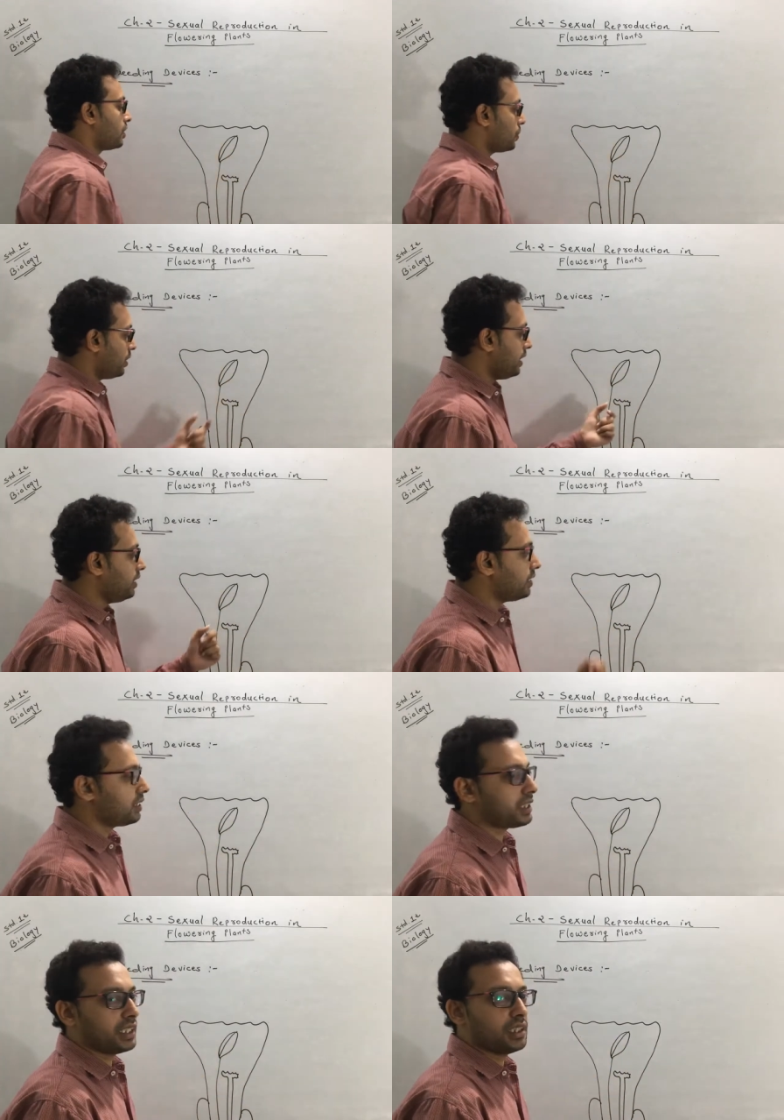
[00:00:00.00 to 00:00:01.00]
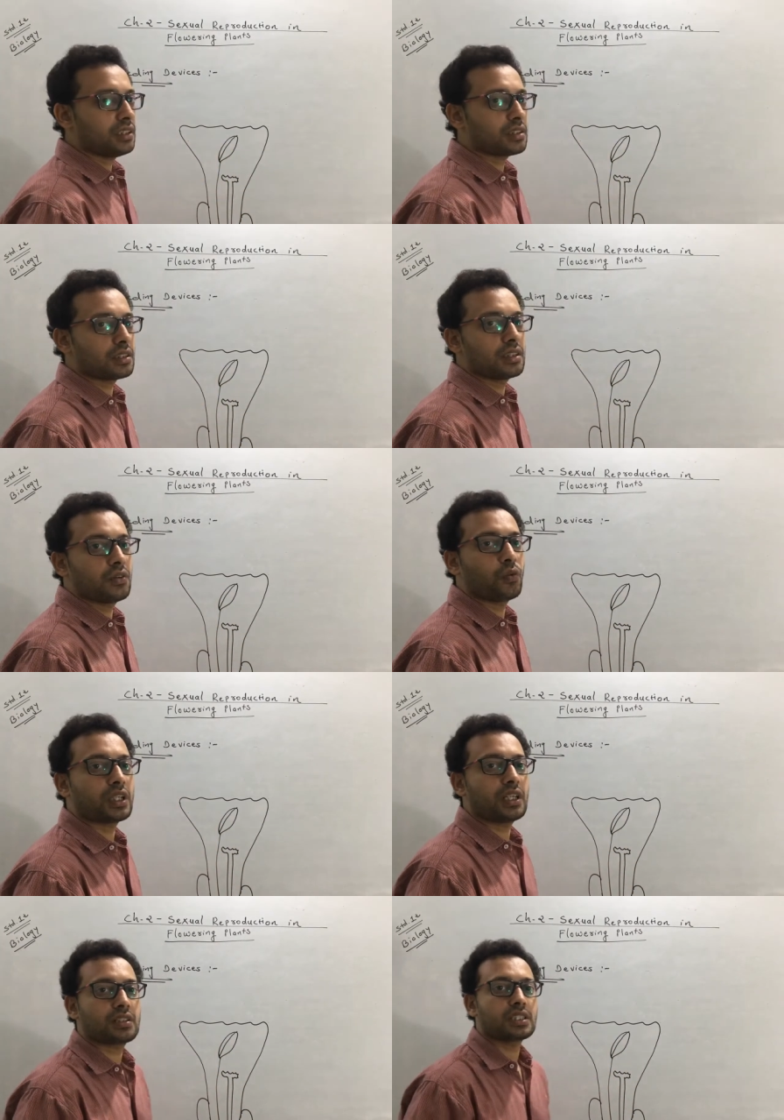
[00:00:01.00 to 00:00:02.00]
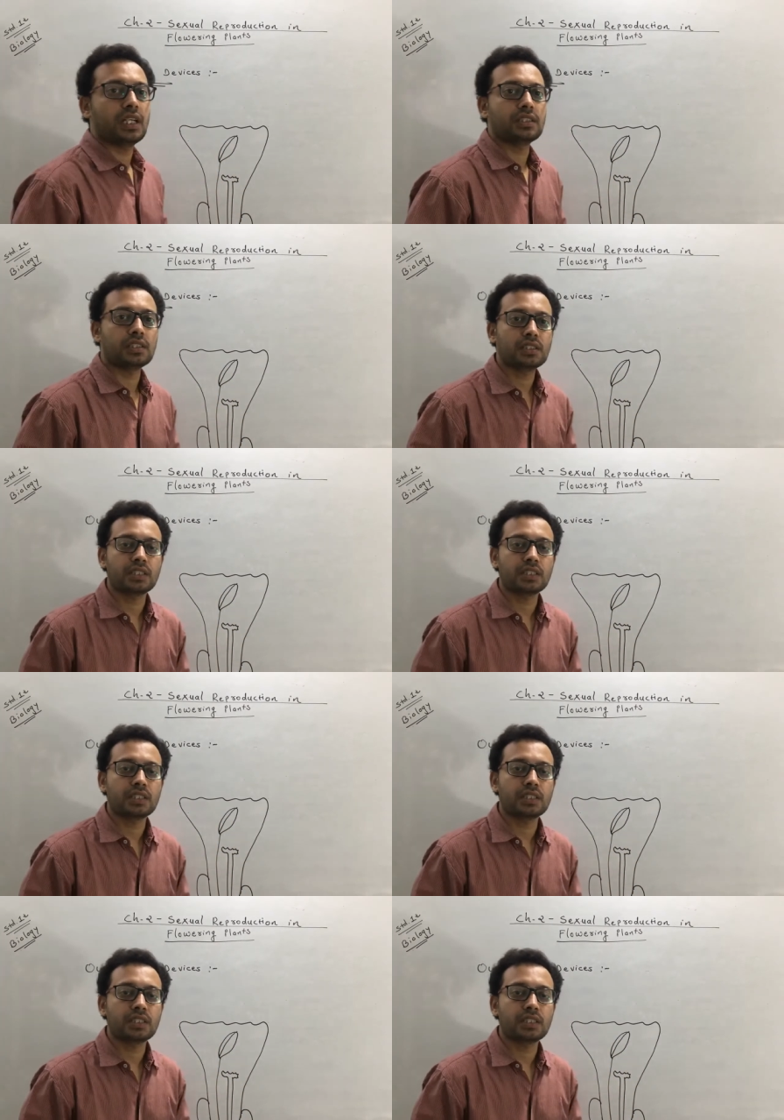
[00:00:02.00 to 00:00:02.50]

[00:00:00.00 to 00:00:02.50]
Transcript: So in this case, what are the chances?